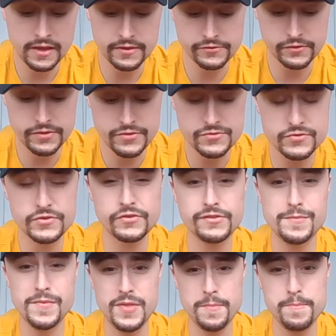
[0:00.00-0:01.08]
So these are just
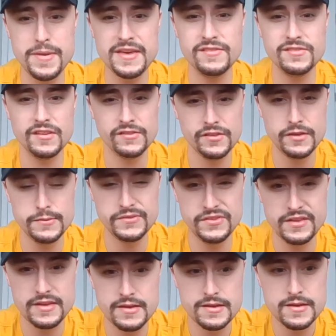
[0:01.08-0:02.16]
some of the basics that you
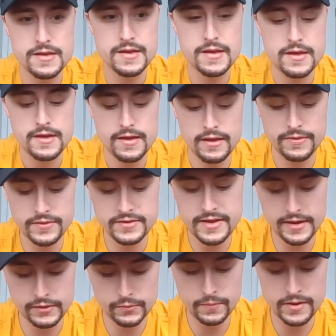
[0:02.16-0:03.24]
see in the
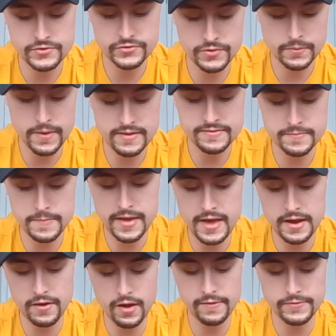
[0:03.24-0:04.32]
Declaration of Rights of
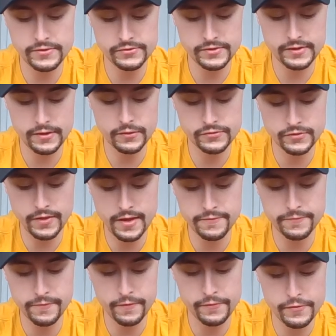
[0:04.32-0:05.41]
Man. It obviously goes a lot
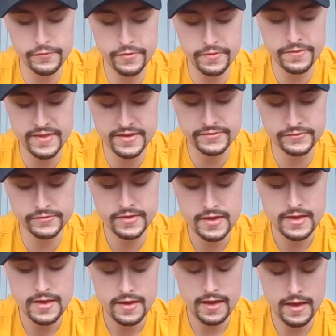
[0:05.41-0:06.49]
further than this,
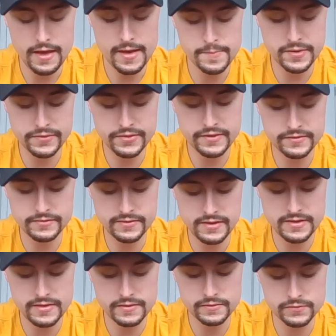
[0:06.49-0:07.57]
but this
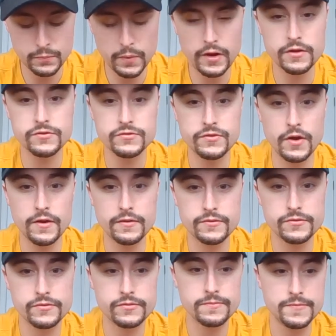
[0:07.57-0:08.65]
is where it
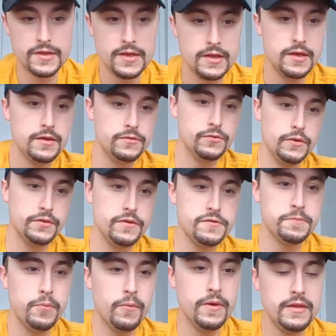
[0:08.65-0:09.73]
starts. So at
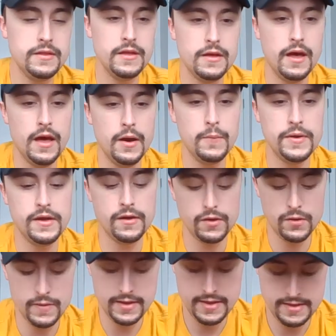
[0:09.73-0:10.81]
this point, we can
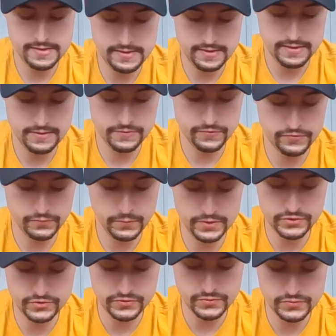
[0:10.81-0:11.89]
go ahead and
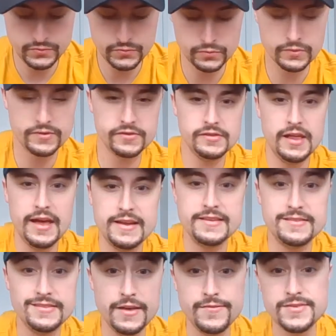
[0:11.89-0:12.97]
switch to slide
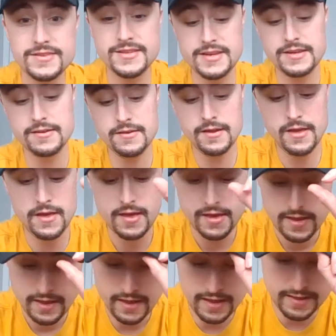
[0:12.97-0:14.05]
17,
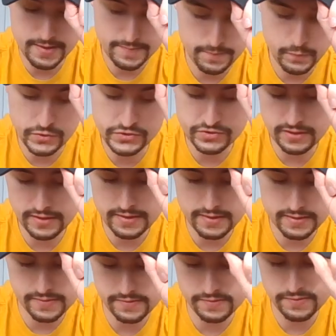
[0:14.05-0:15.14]
which
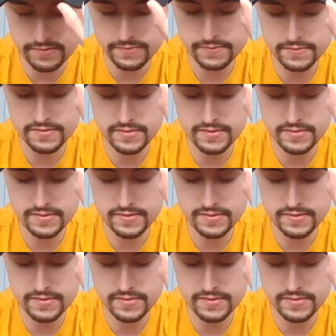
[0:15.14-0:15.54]
is